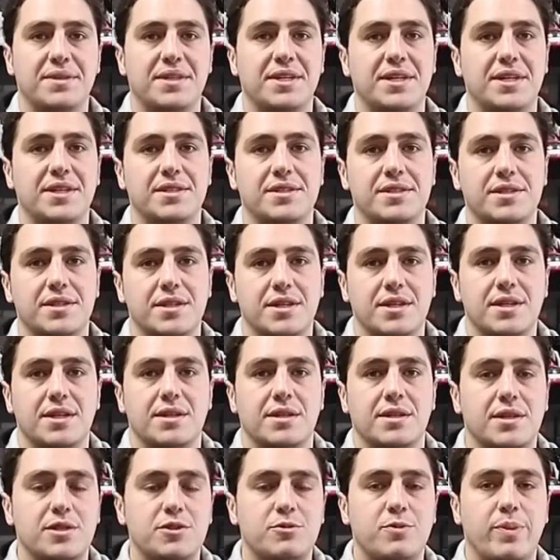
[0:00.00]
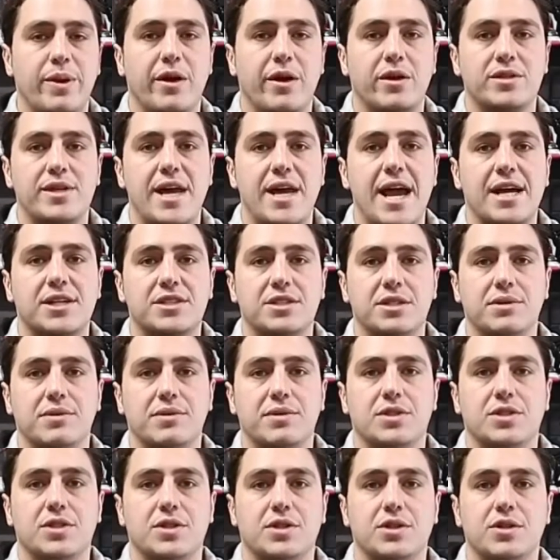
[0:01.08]
tints. This pair is actually
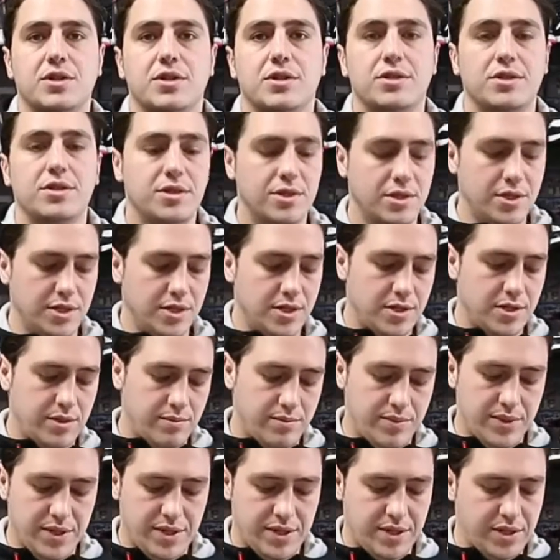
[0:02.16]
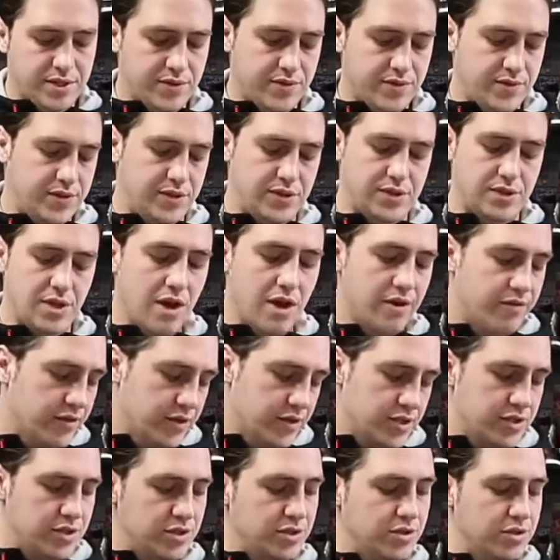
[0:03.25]
returned because of a scuff or
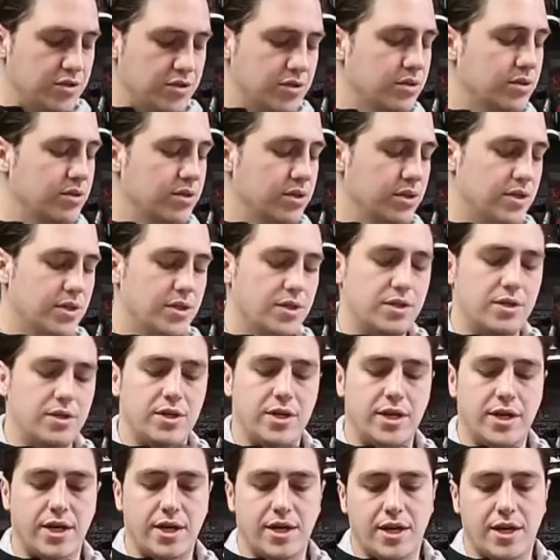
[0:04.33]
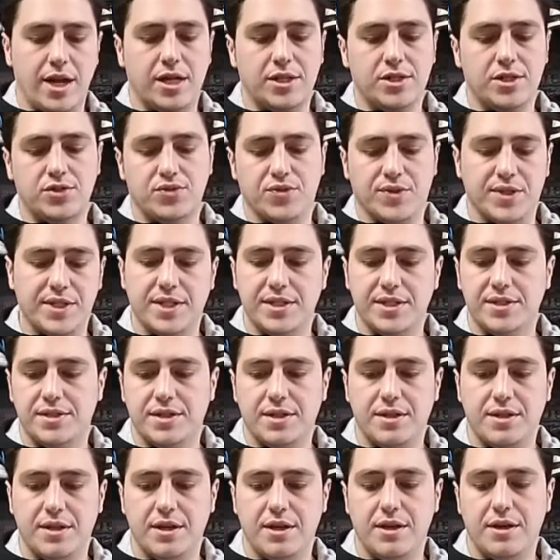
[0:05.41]
two, and I just
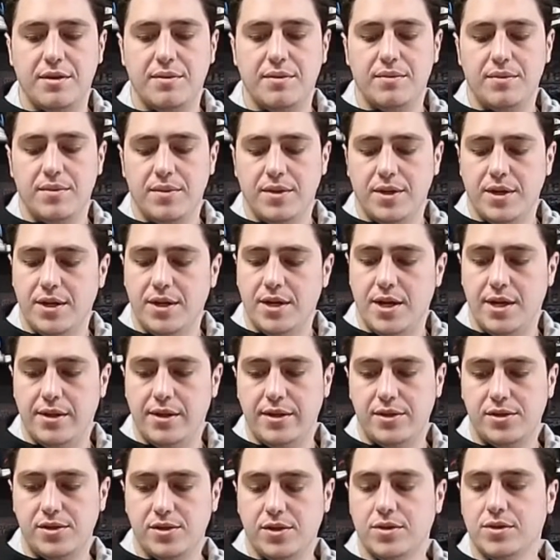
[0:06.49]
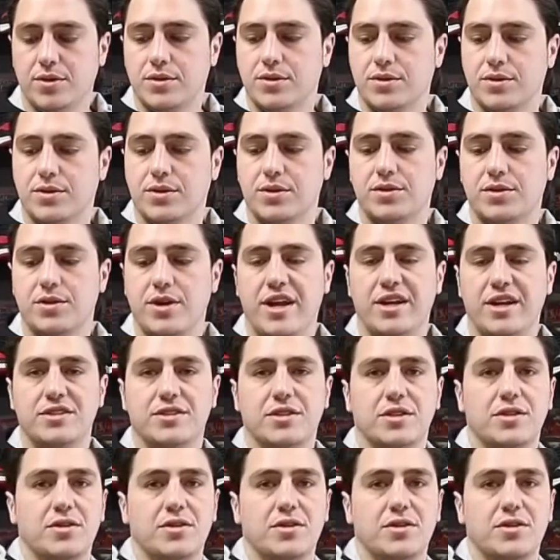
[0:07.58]
relisted them, and they sold. So these are heading to